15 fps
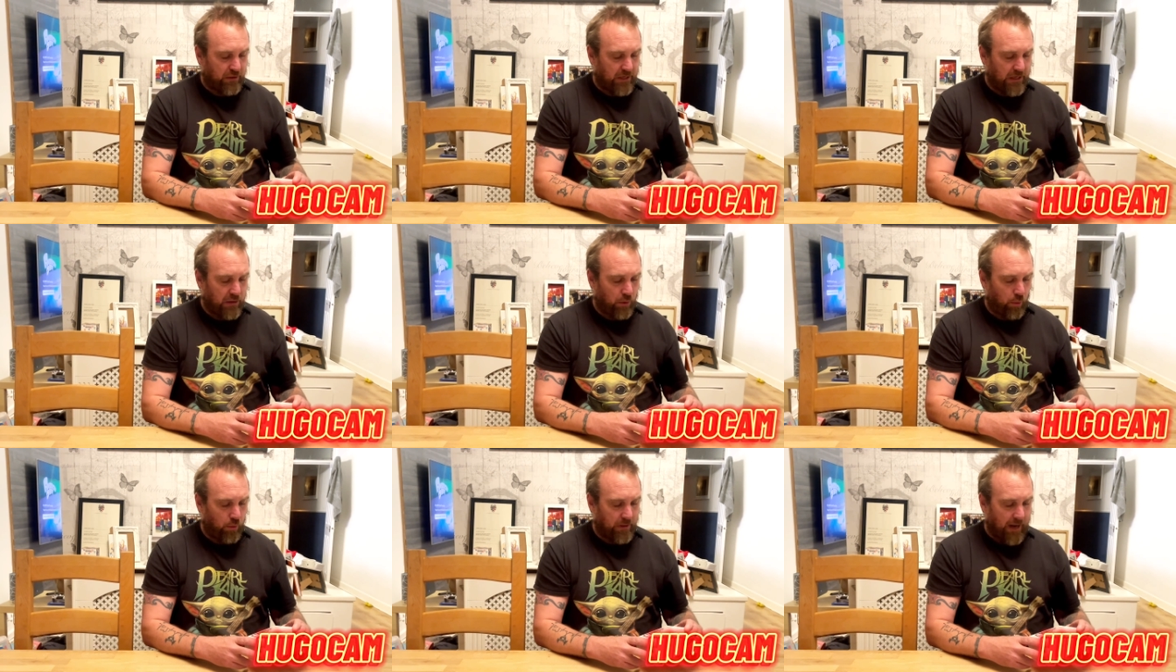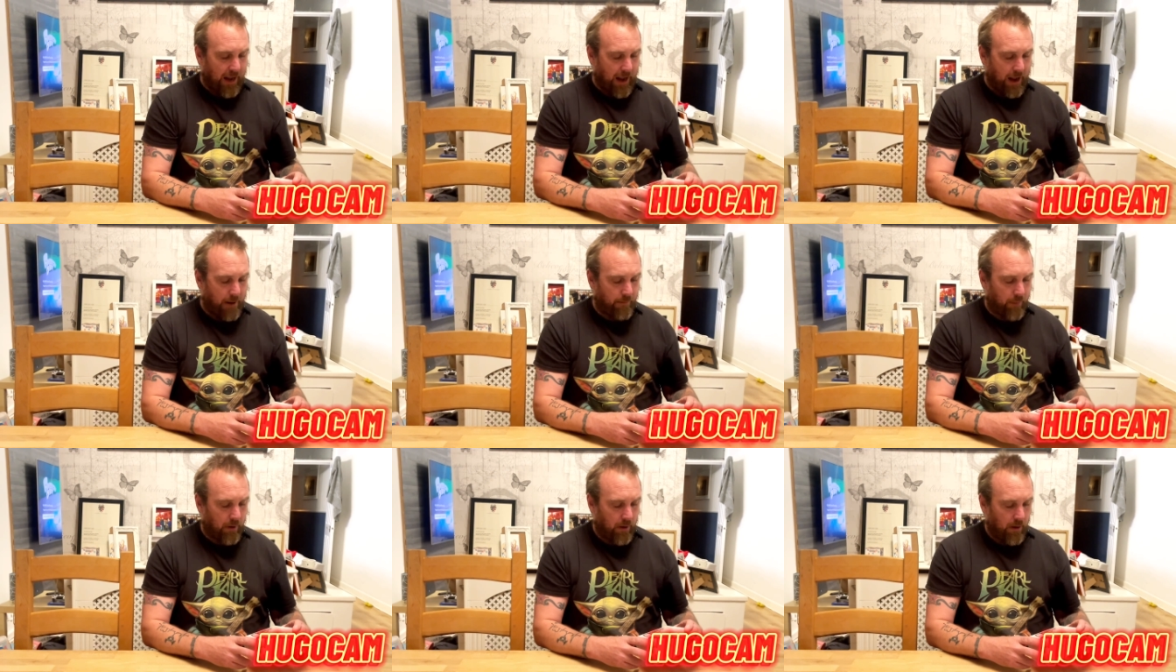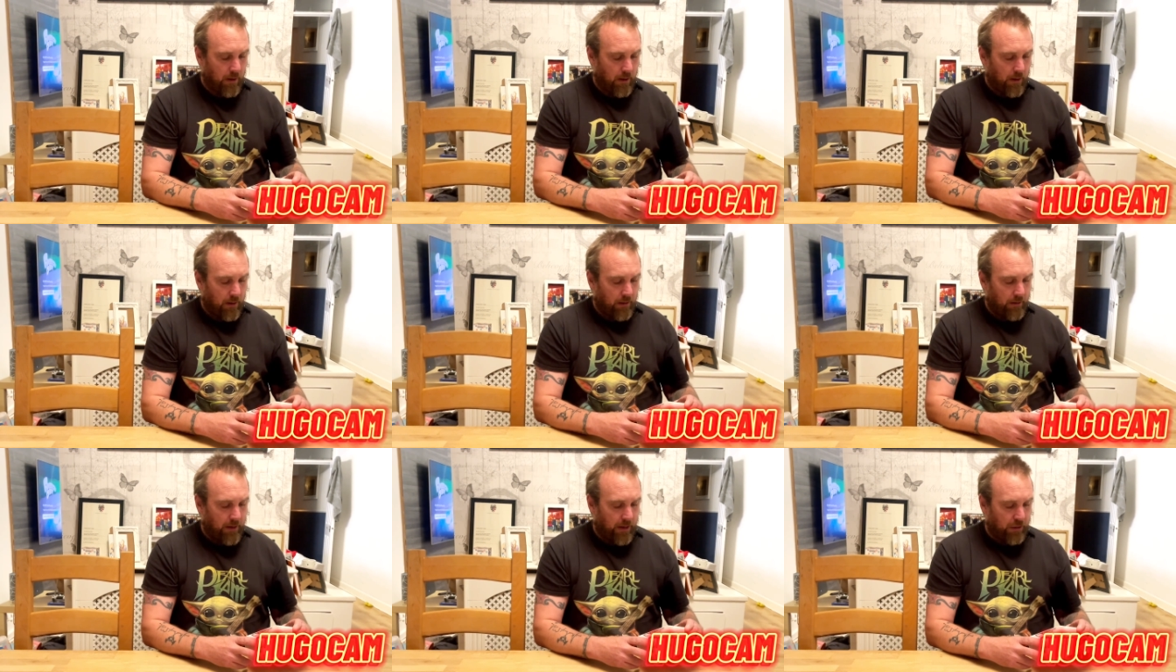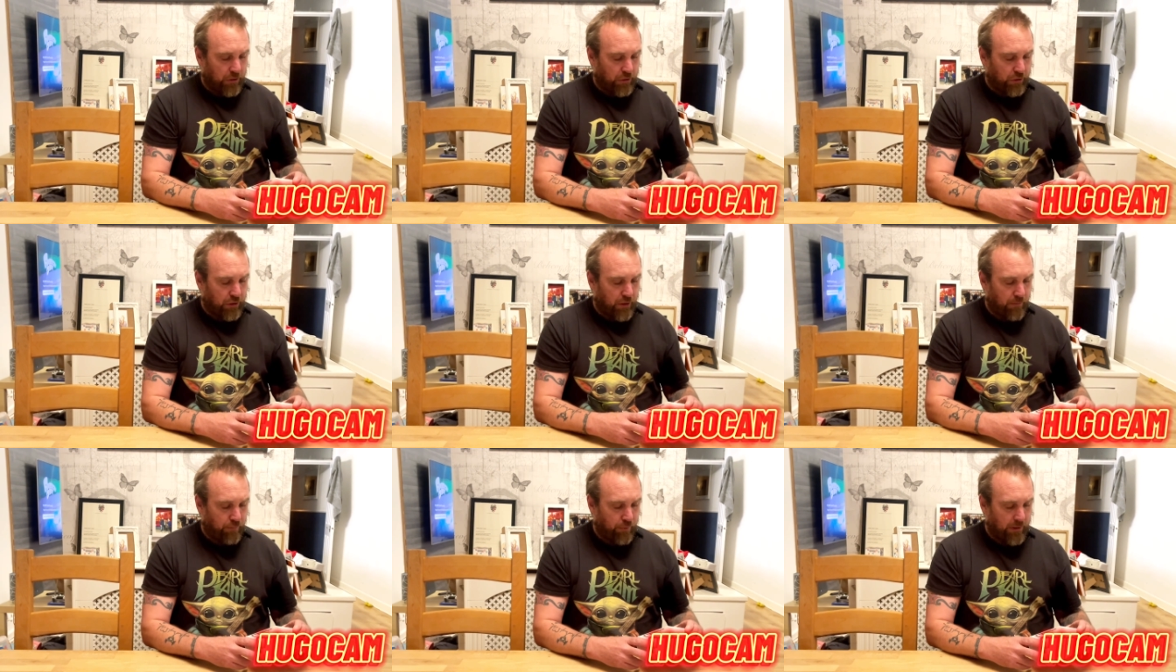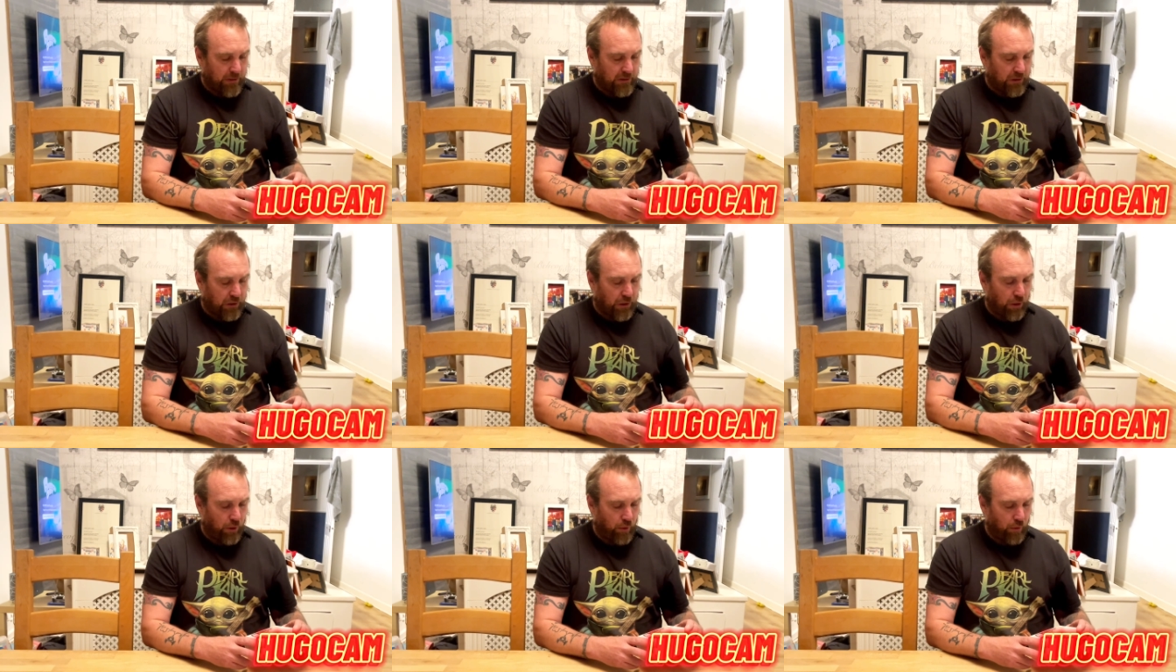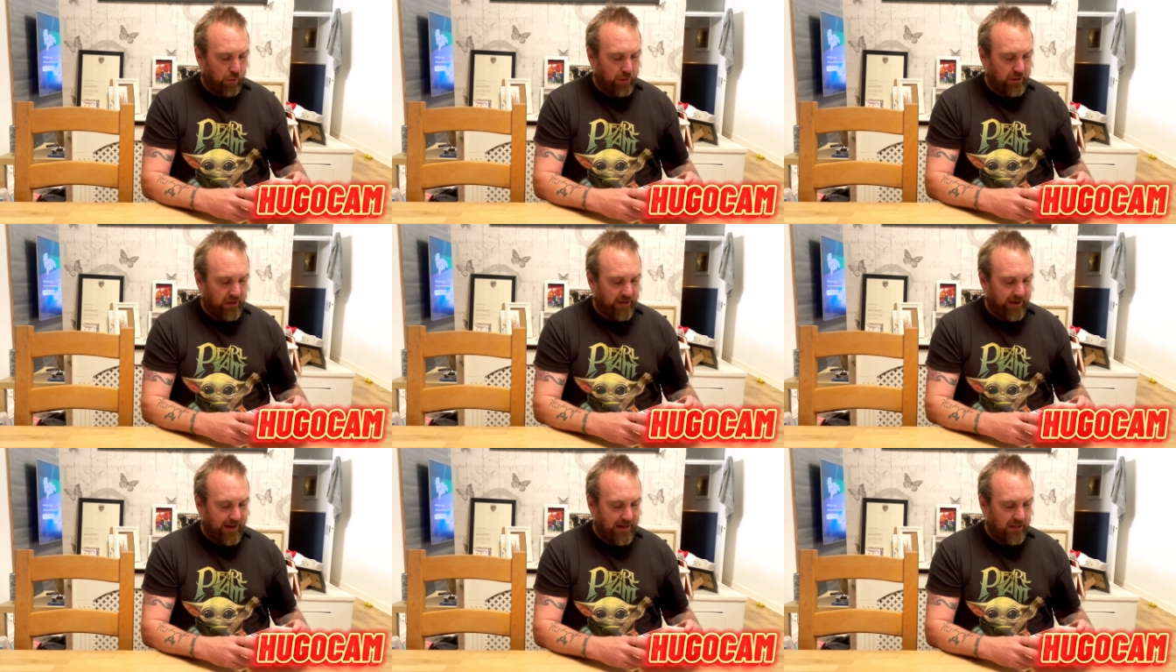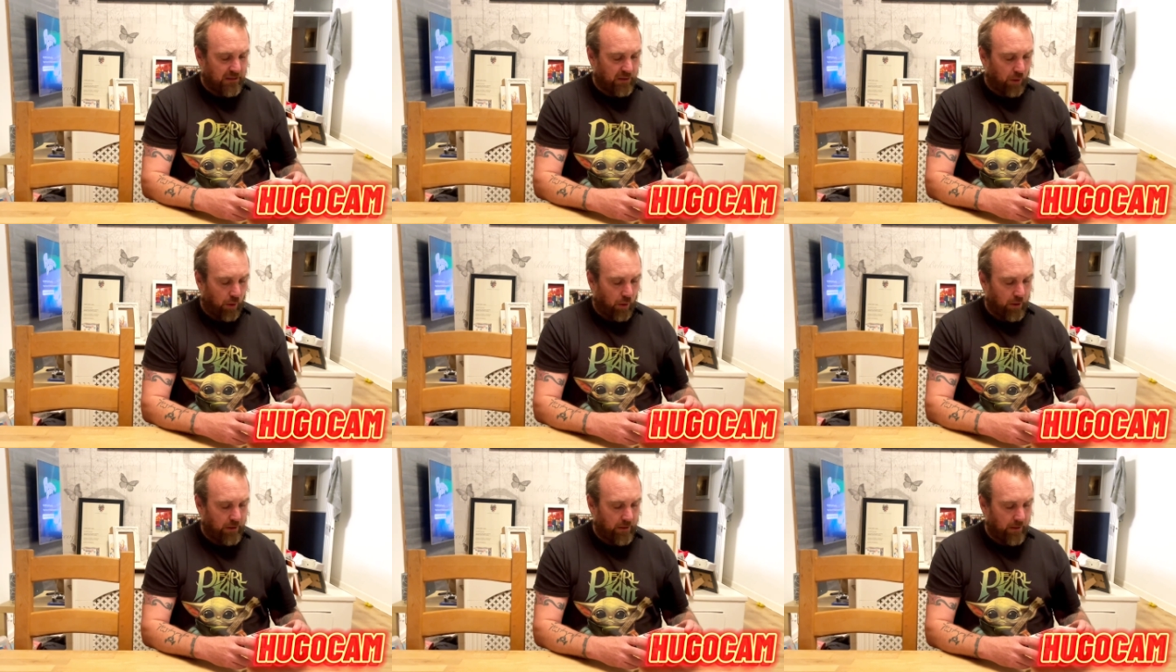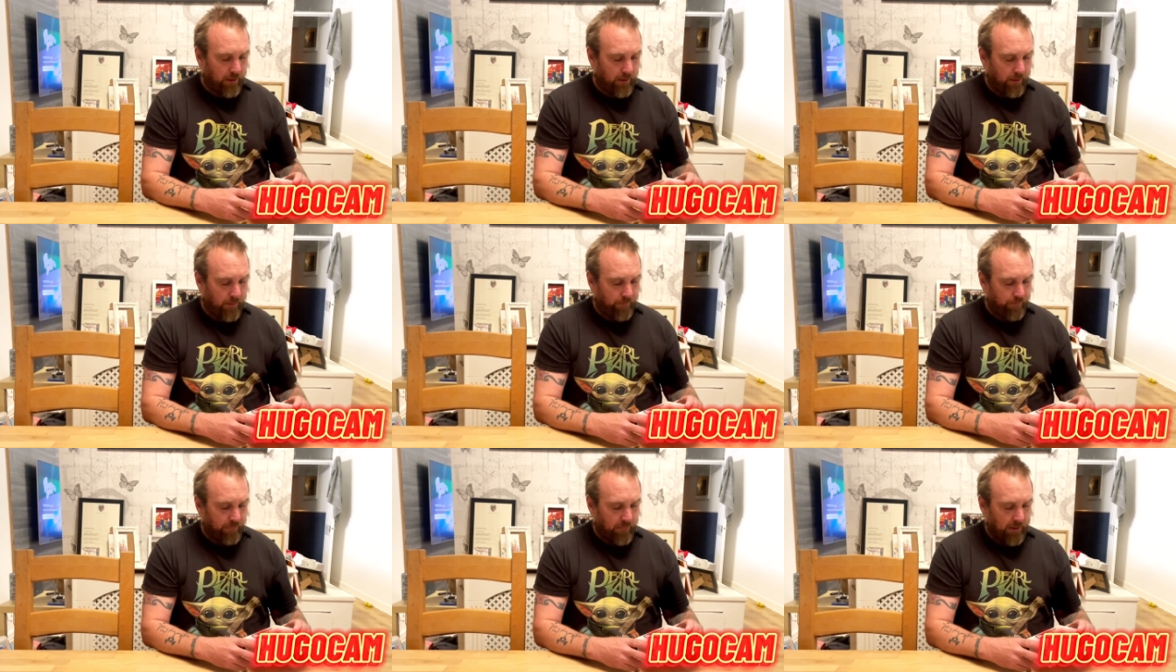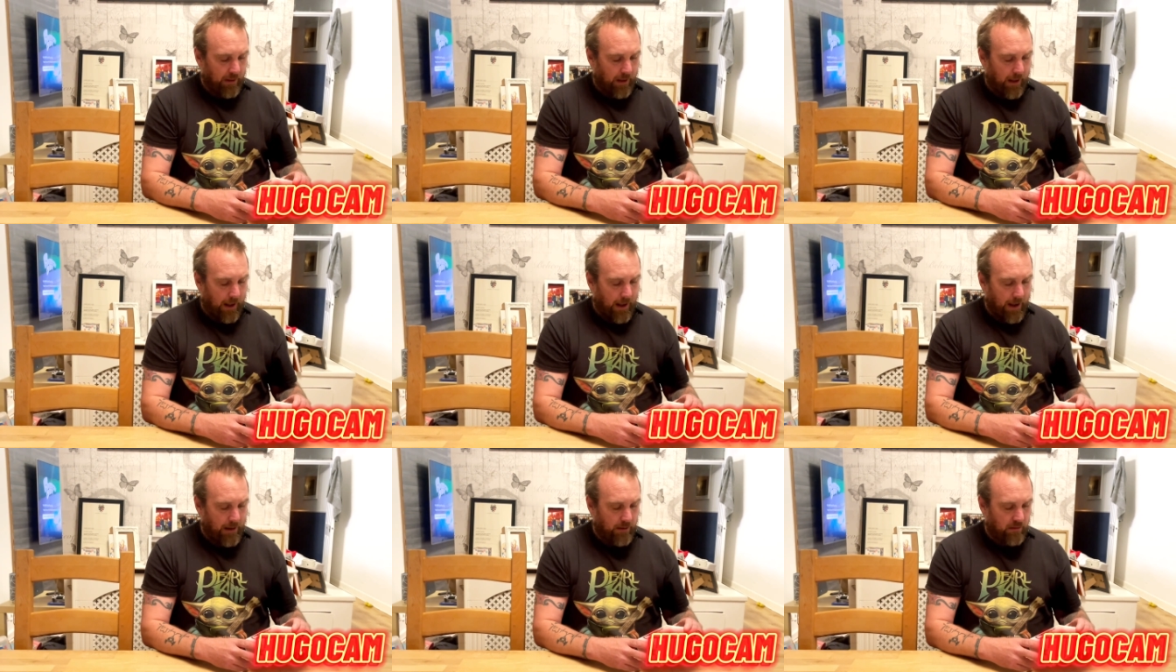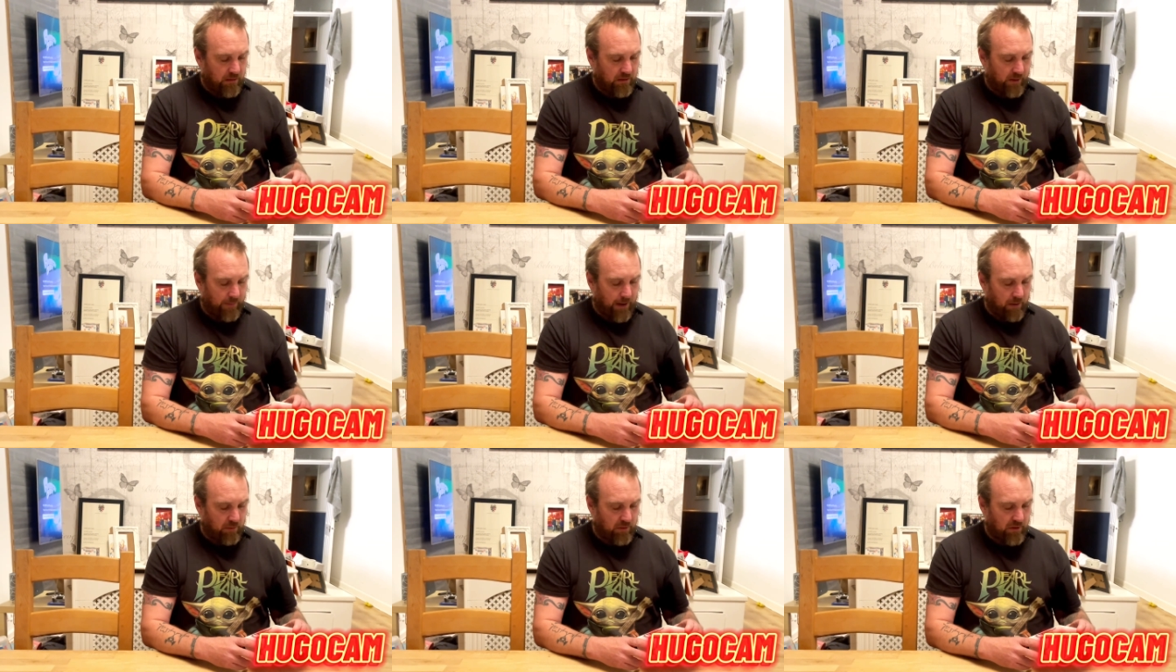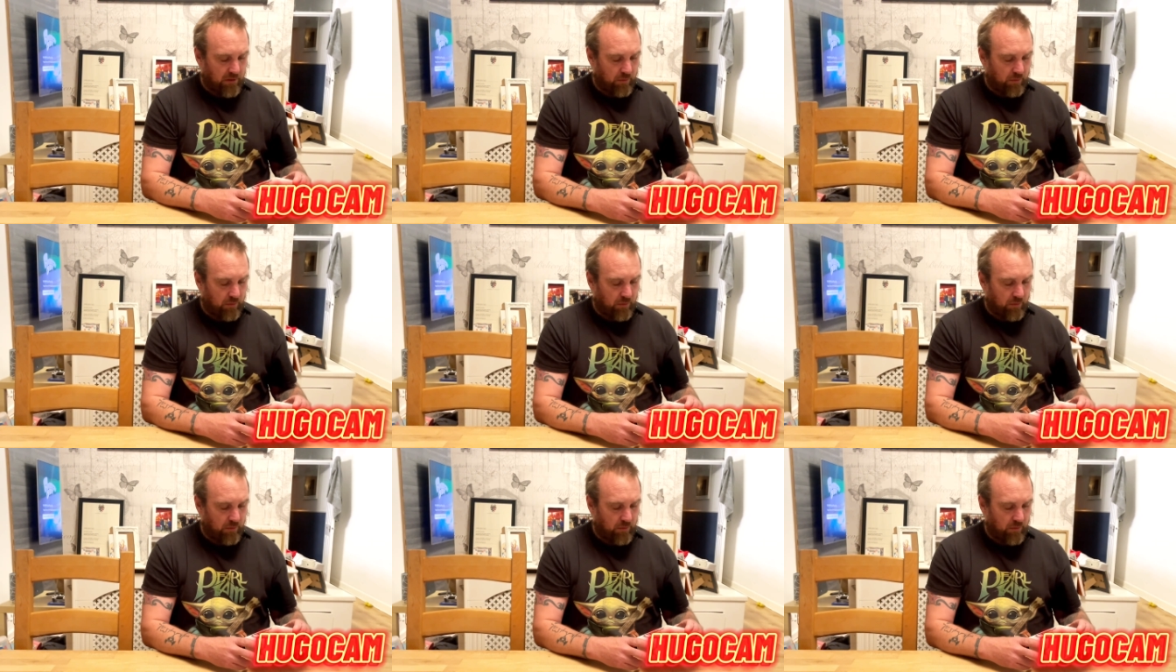Indoor cam lets you bring security inside and something else.